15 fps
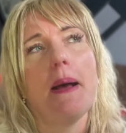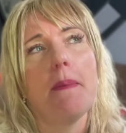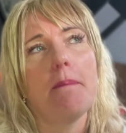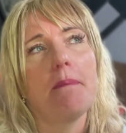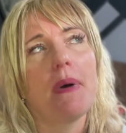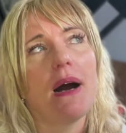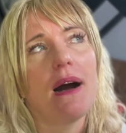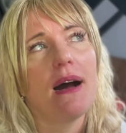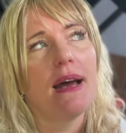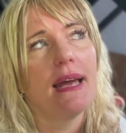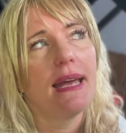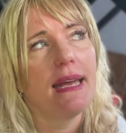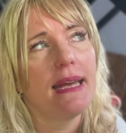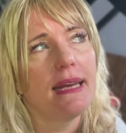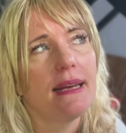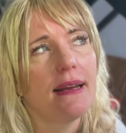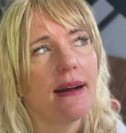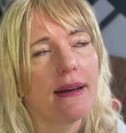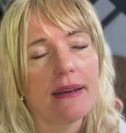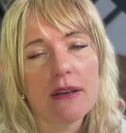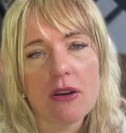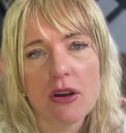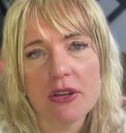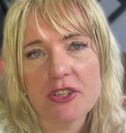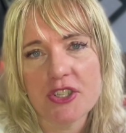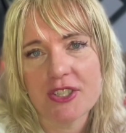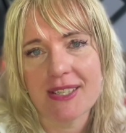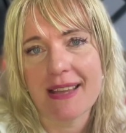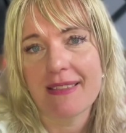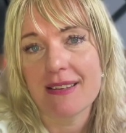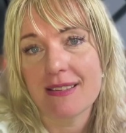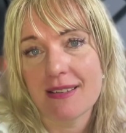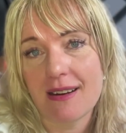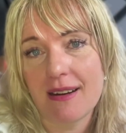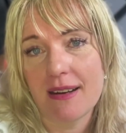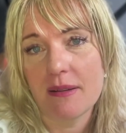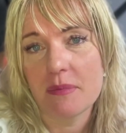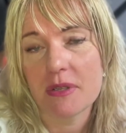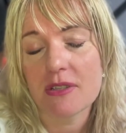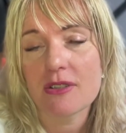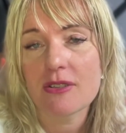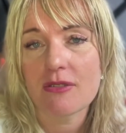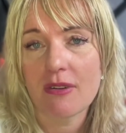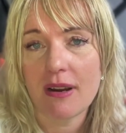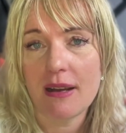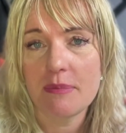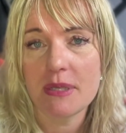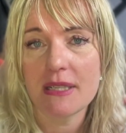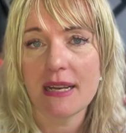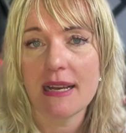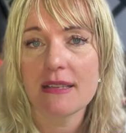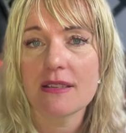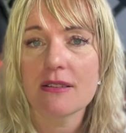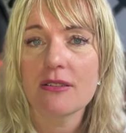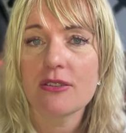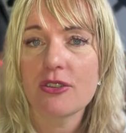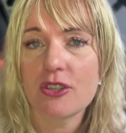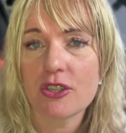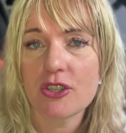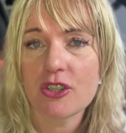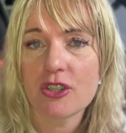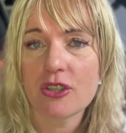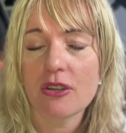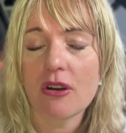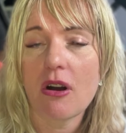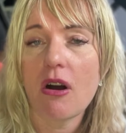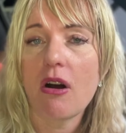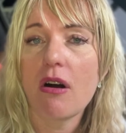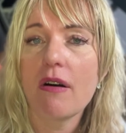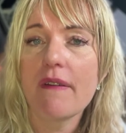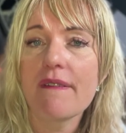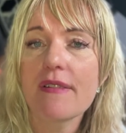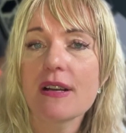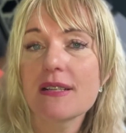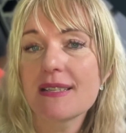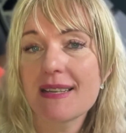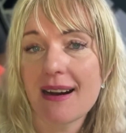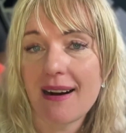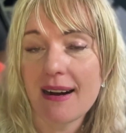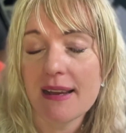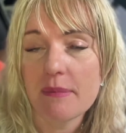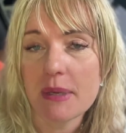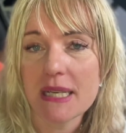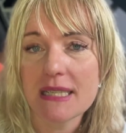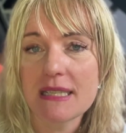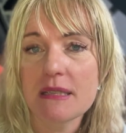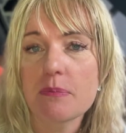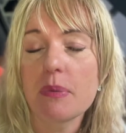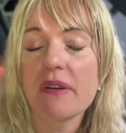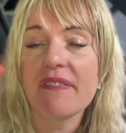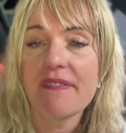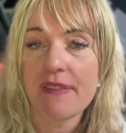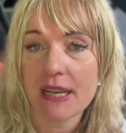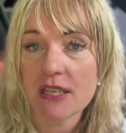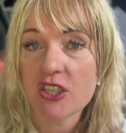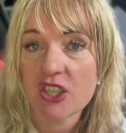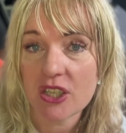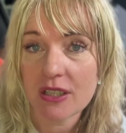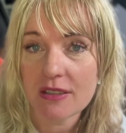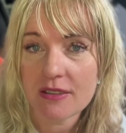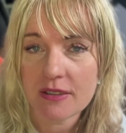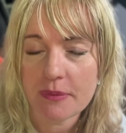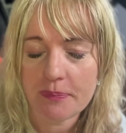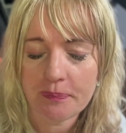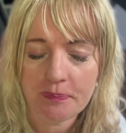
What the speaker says: my gynecologist at the time described it as a condition of timeous perfectionism.